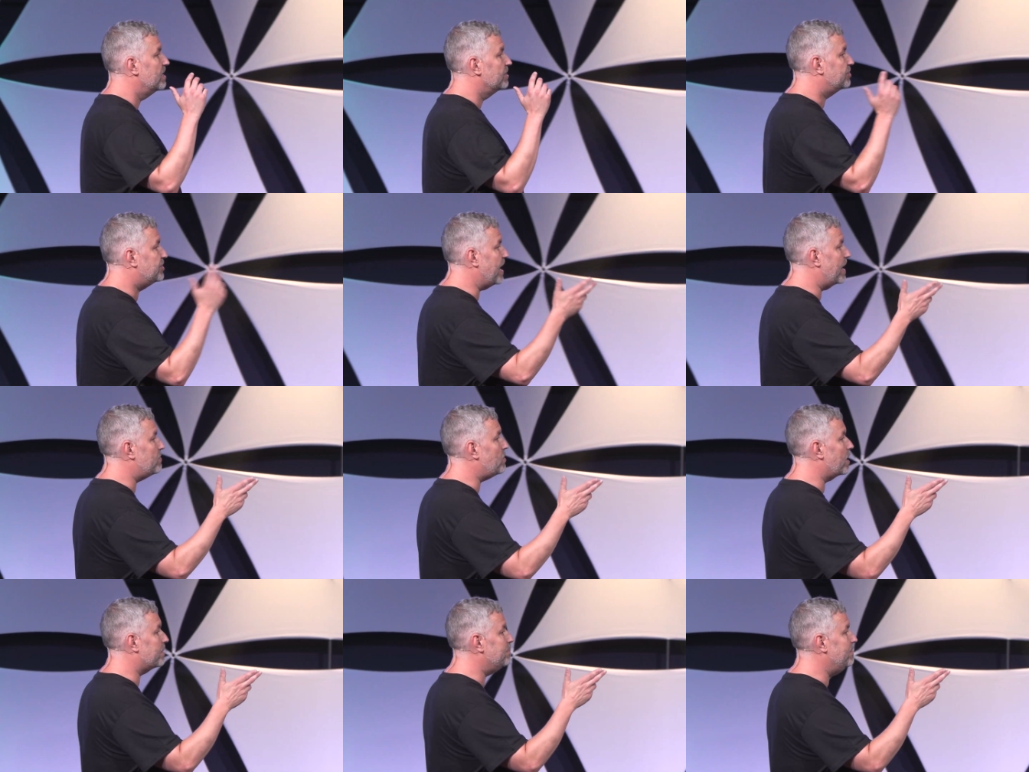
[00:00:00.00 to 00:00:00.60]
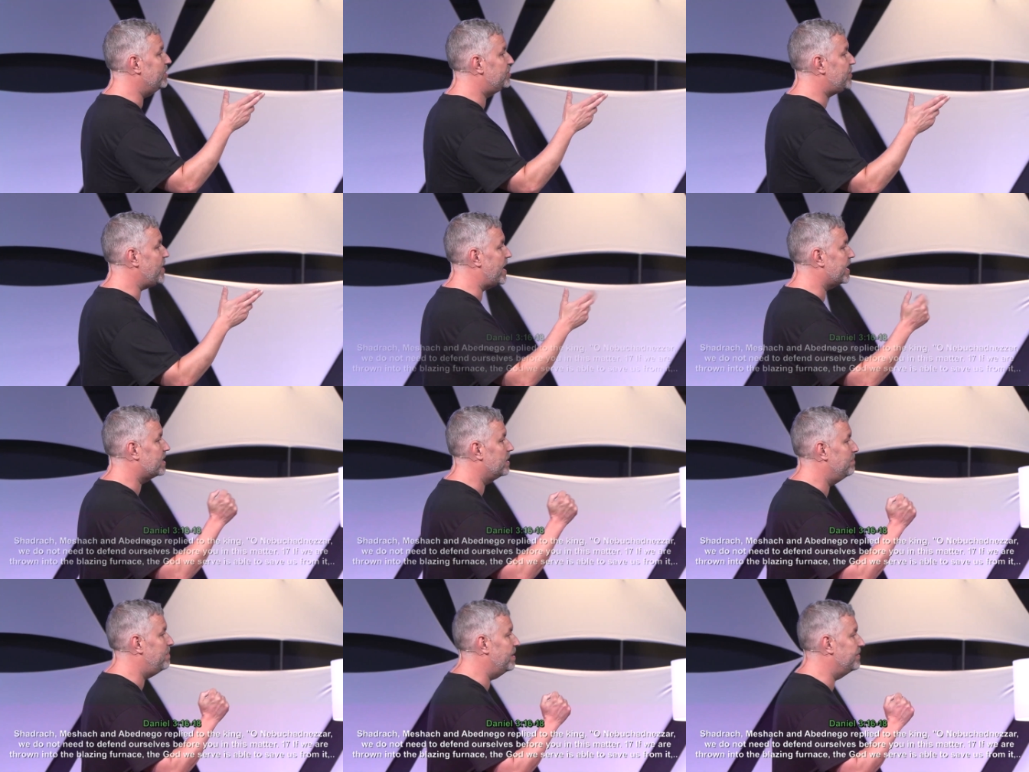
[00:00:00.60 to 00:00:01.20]
Shadrach,
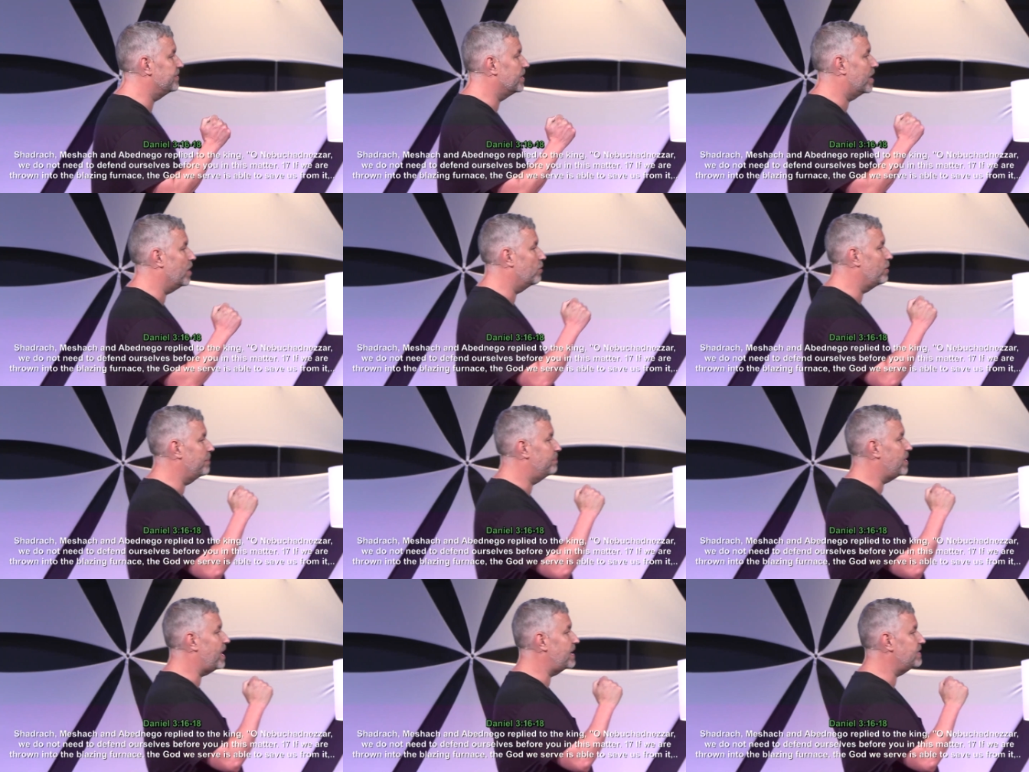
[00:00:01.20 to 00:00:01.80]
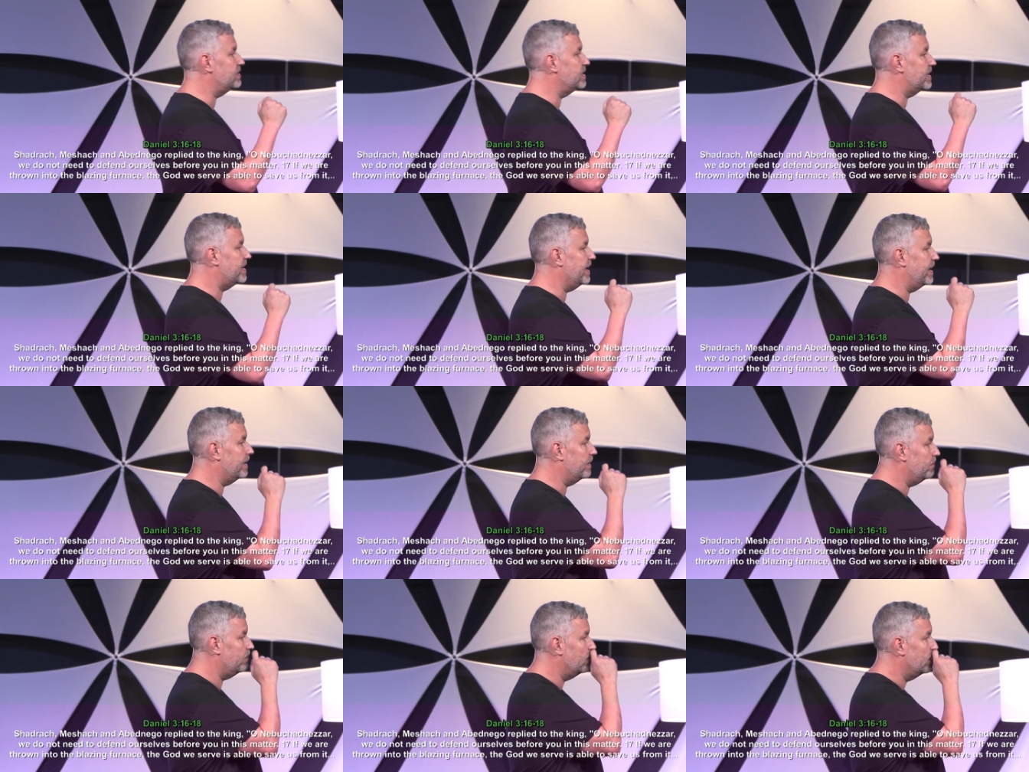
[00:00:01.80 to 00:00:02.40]
Meshach, and Abednego replied to the
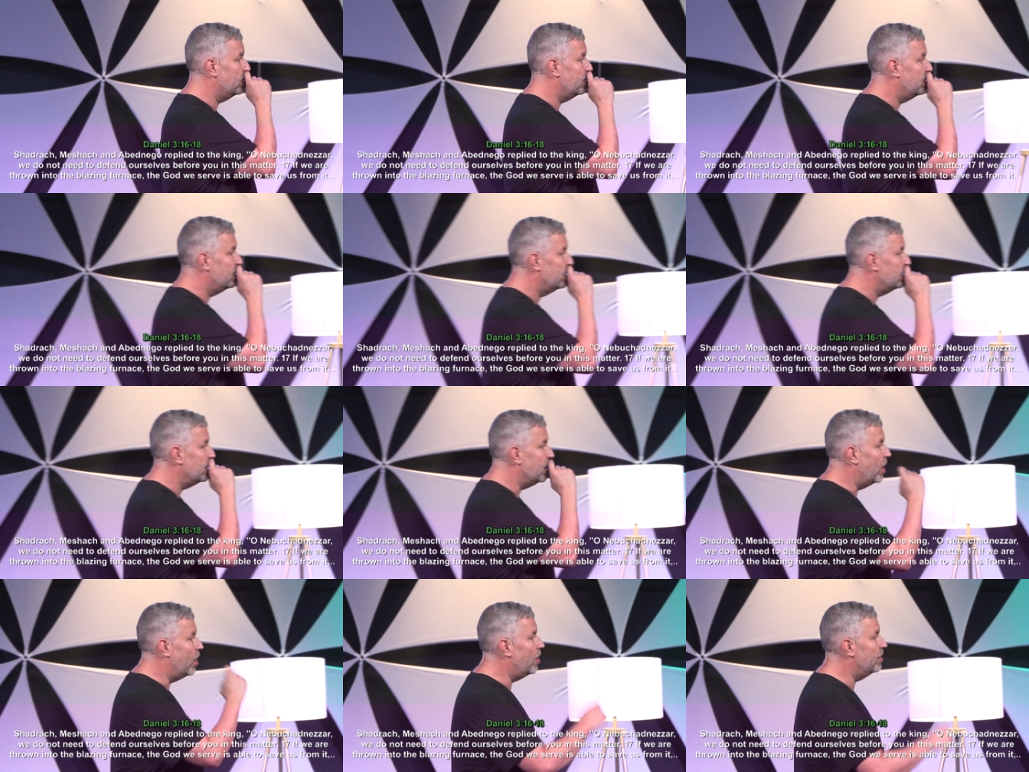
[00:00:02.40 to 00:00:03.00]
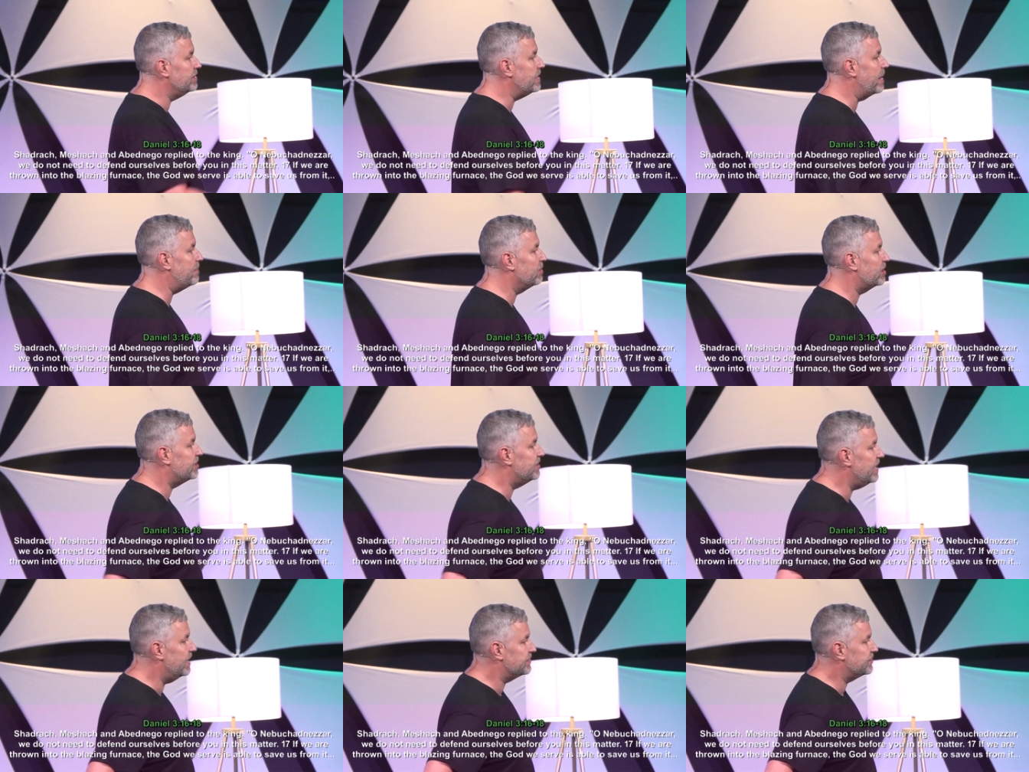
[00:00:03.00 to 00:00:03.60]
king, O
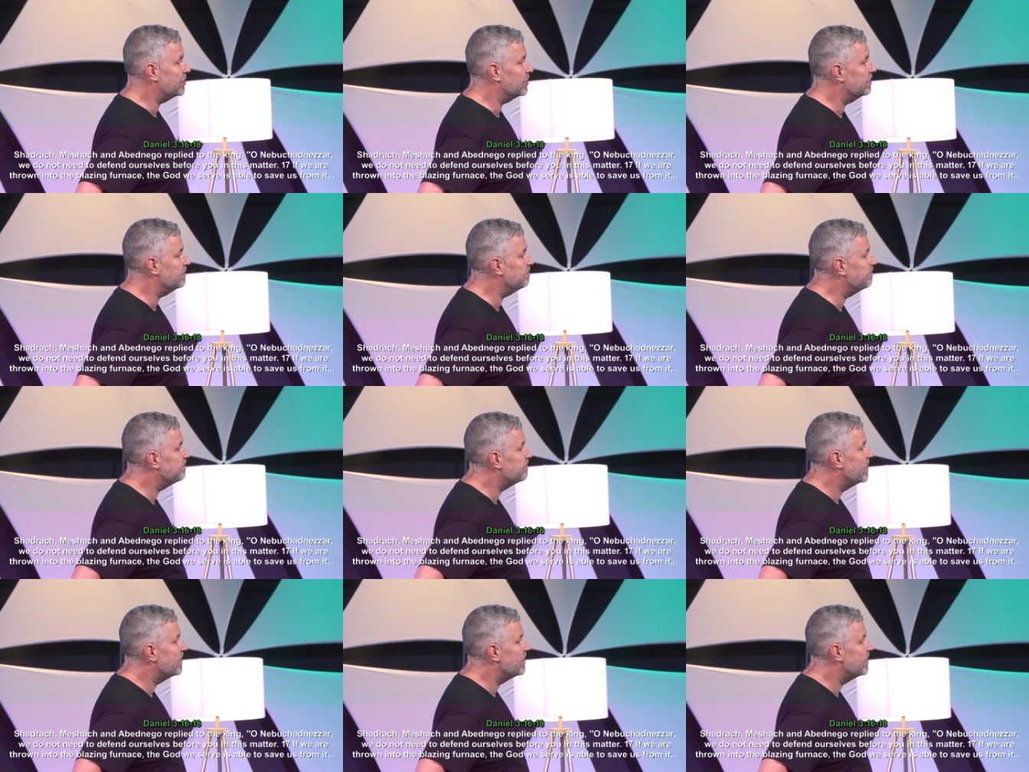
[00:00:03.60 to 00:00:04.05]
Nebuchadnezzar,